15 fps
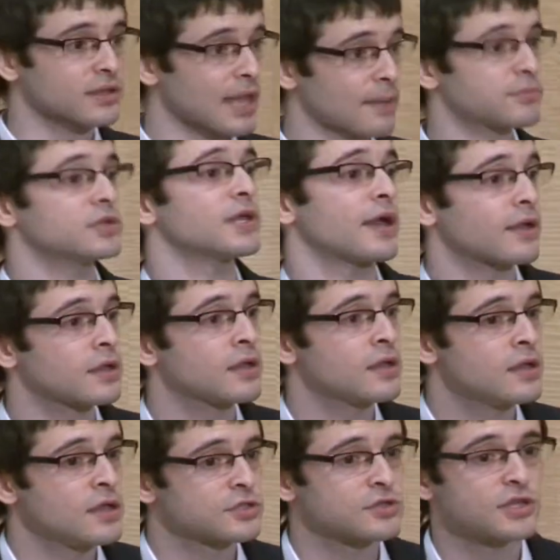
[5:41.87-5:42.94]
lab today.
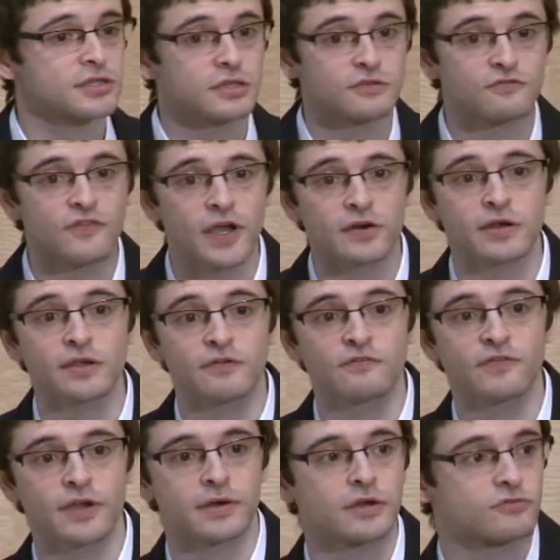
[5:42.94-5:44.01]
So this is very,
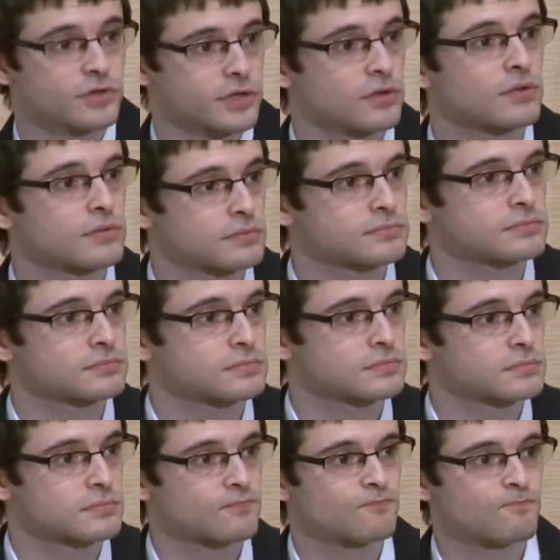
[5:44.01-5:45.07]
very real.
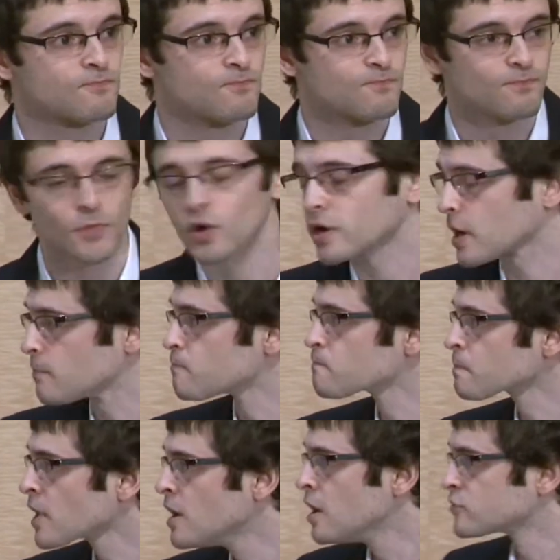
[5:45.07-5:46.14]
OK,
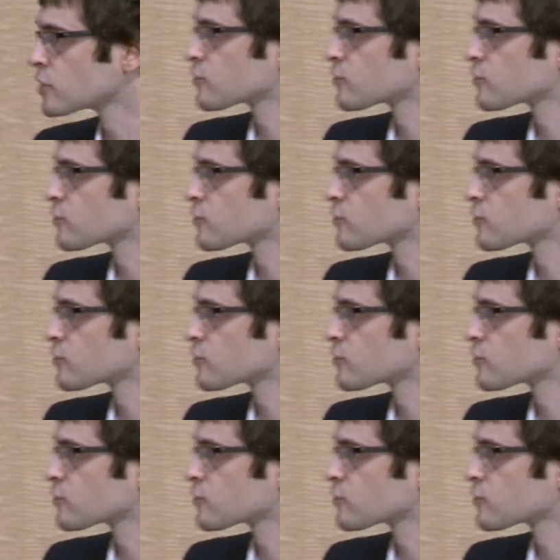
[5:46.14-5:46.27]
so